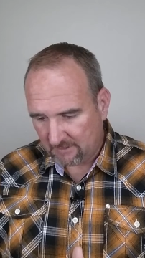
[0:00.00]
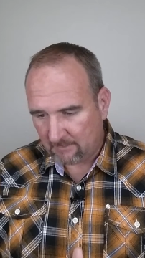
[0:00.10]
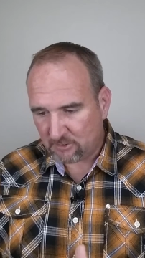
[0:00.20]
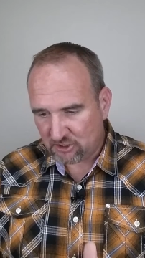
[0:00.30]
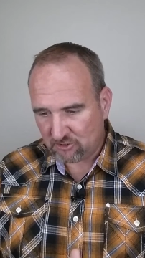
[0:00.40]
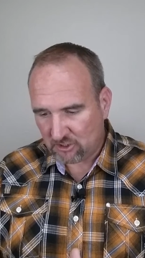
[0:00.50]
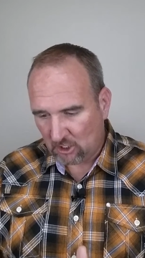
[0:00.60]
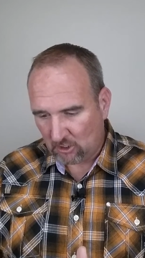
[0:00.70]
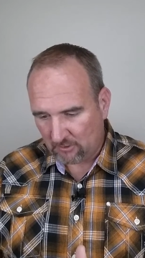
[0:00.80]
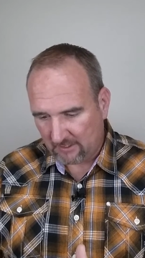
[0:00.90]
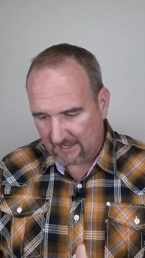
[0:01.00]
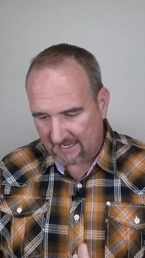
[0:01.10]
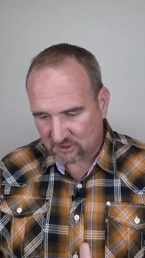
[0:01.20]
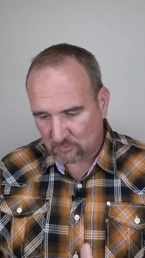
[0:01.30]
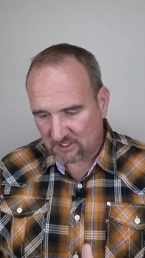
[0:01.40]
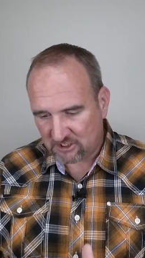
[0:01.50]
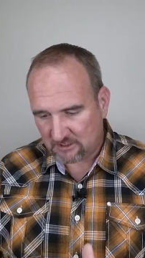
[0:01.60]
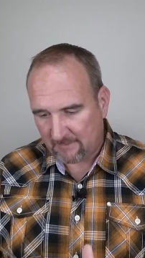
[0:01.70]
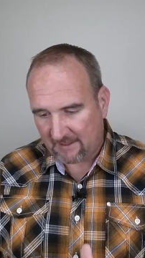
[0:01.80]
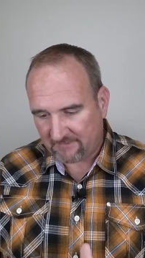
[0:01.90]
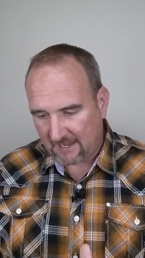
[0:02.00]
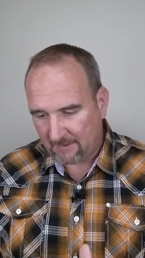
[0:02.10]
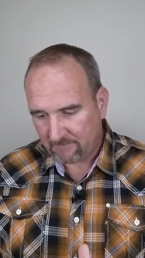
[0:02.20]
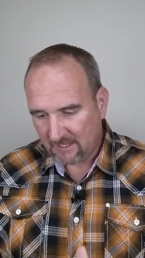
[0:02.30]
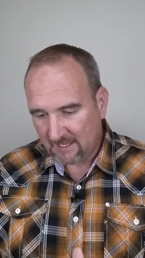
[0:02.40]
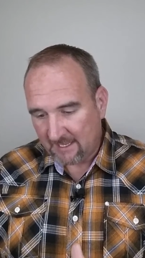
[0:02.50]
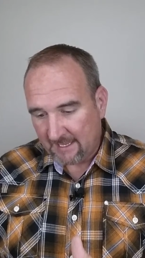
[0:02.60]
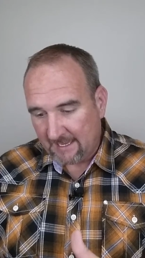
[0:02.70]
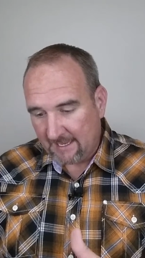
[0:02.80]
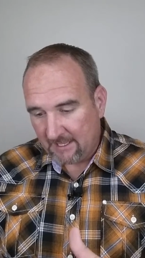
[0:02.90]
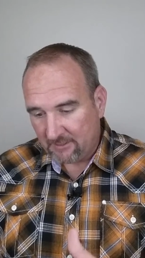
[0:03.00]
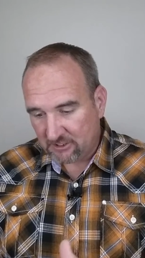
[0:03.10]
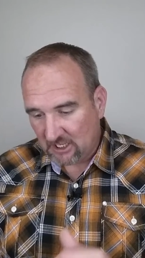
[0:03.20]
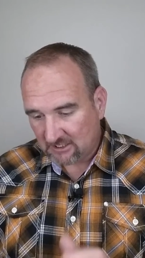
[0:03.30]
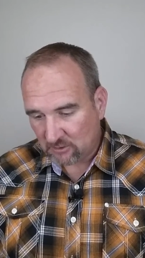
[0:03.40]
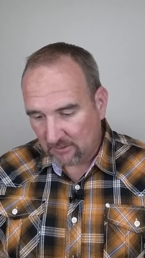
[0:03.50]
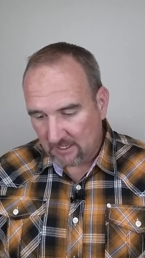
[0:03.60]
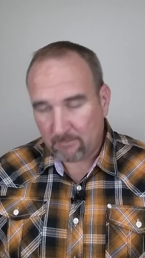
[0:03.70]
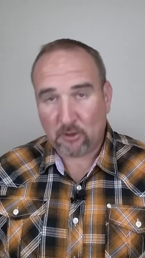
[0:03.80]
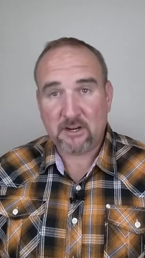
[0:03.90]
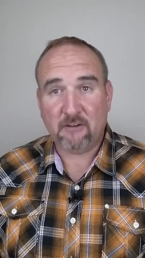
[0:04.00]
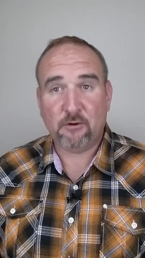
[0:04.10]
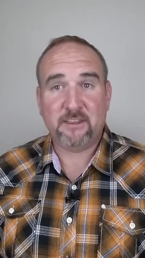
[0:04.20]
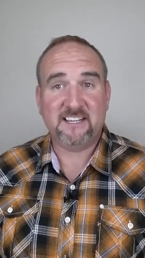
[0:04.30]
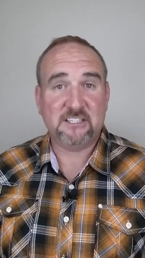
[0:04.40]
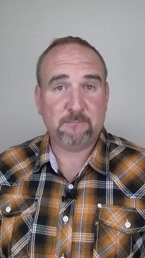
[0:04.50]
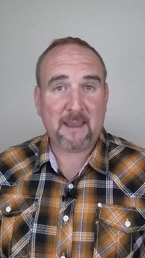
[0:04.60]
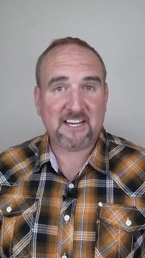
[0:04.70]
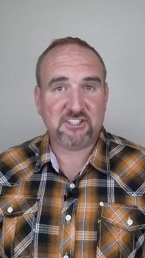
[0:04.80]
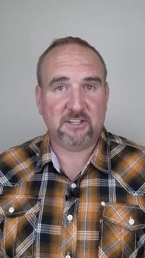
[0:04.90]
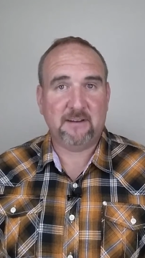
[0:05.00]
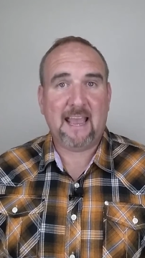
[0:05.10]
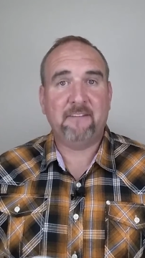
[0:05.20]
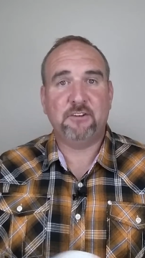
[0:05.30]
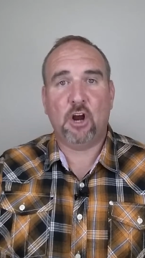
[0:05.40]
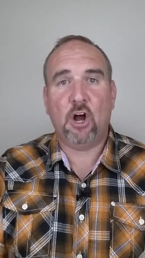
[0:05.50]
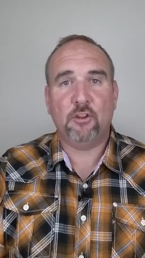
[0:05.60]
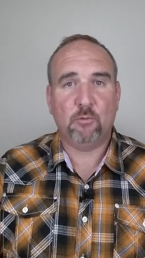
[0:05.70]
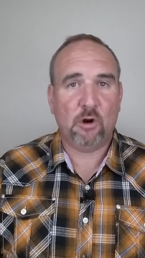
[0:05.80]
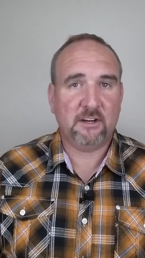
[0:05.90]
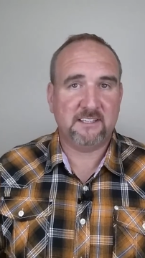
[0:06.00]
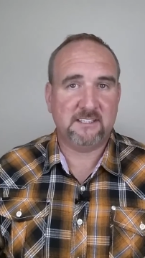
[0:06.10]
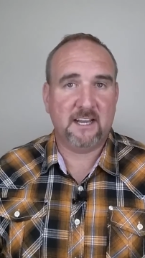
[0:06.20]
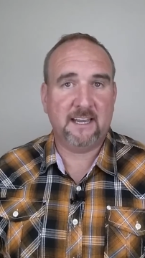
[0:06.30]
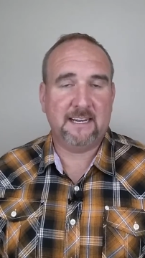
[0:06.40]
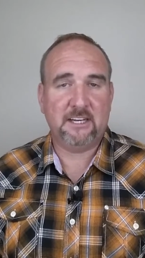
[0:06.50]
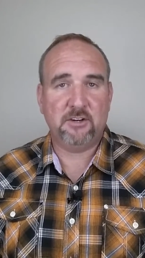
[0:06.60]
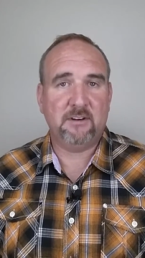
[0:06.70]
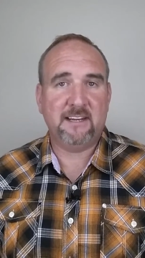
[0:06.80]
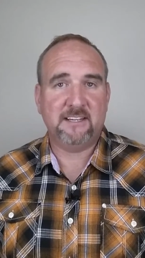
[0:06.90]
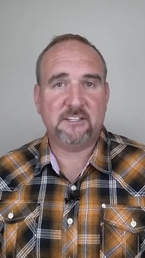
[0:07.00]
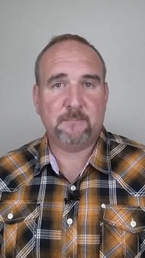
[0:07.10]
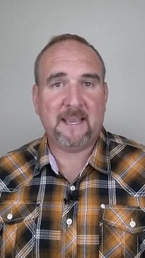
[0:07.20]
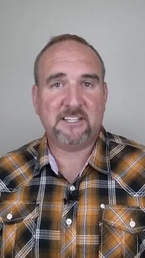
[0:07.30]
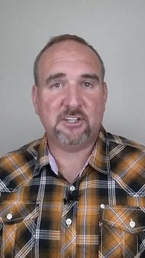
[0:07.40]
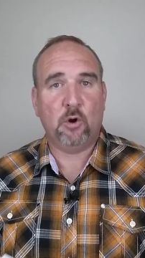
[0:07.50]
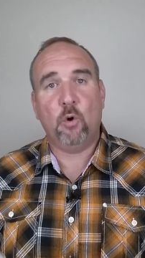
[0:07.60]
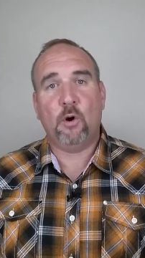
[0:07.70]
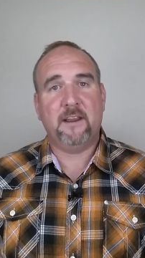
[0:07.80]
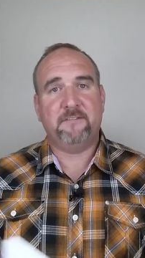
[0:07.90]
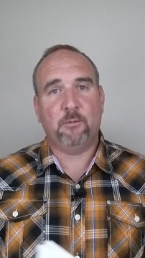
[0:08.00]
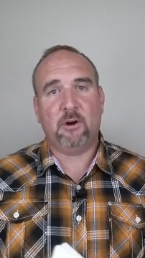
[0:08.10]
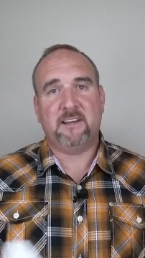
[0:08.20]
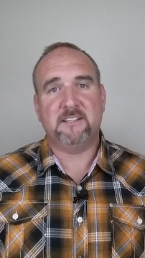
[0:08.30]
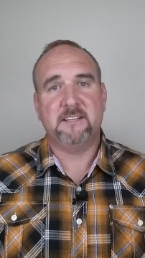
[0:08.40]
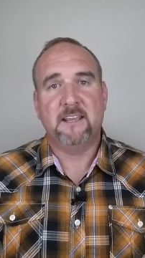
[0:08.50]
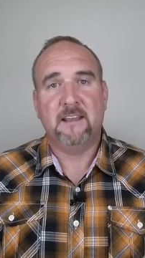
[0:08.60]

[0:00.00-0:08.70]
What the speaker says: numbers you can call to ask questions about that. There's also a number on here for the inspection. After all the work is done and you need inspection, or if the work is